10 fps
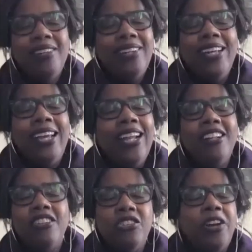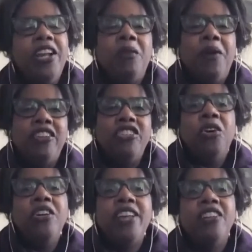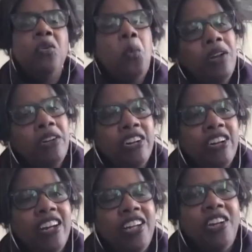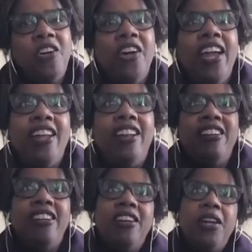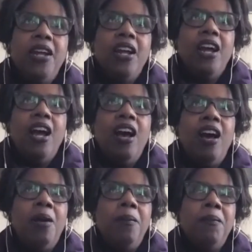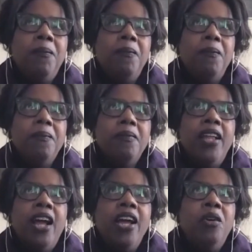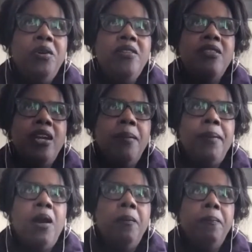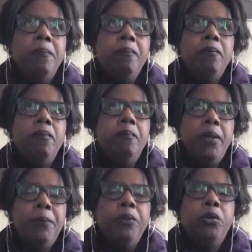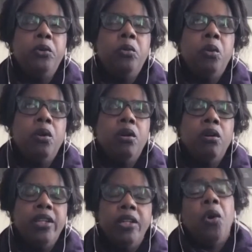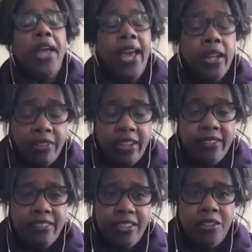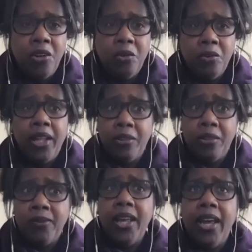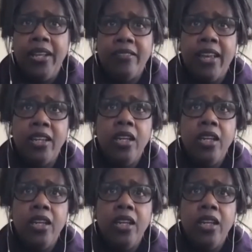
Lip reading: to get it straight away. She always had to wonder, you know, and I always think about people who were, you know, ahead of us, you know, like you said, it's like,